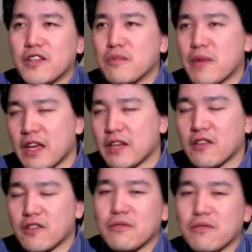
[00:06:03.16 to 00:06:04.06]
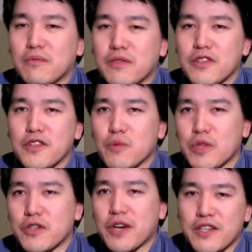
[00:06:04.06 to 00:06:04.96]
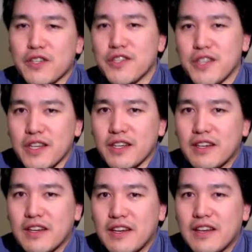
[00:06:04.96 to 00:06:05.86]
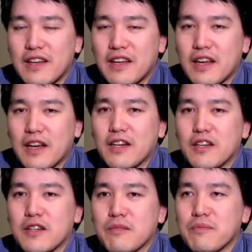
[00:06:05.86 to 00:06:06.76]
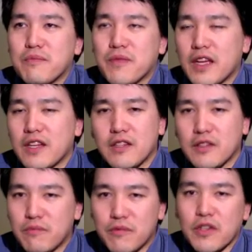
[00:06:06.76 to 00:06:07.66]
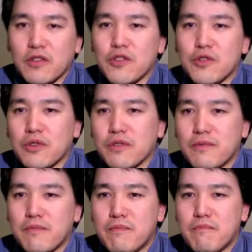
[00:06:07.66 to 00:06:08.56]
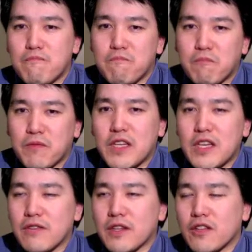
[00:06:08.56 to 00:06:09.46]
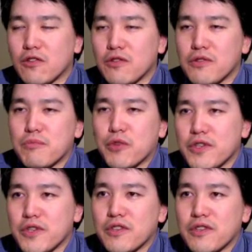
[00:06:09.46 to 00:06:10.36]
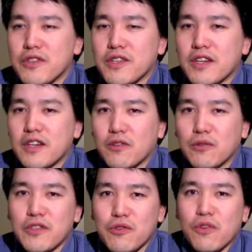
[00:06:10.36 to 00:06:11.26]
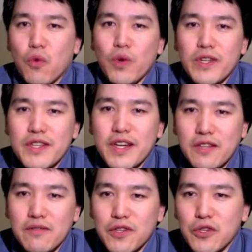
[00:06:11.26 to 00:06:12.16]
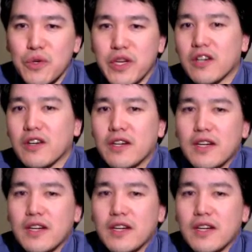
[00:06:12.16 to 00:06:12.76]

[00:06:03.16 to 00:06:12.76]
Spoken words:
them, hey, you know, this is what you're actually seeing. And, you know, just sort of giving those prisoners only sort of a one-sided view here.